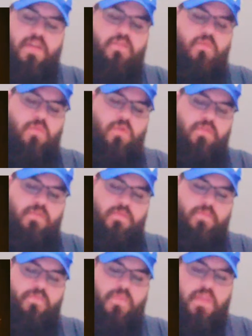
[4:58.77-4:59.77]
every one of
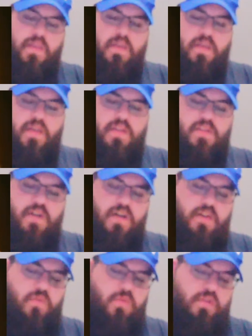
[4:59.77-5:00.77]
them, and
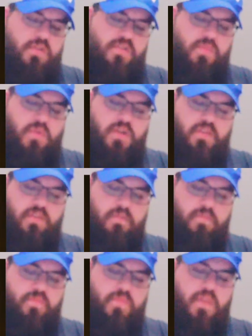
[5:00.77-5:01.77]
Yahweh is among
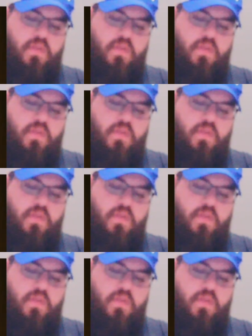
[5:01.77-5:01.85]
them.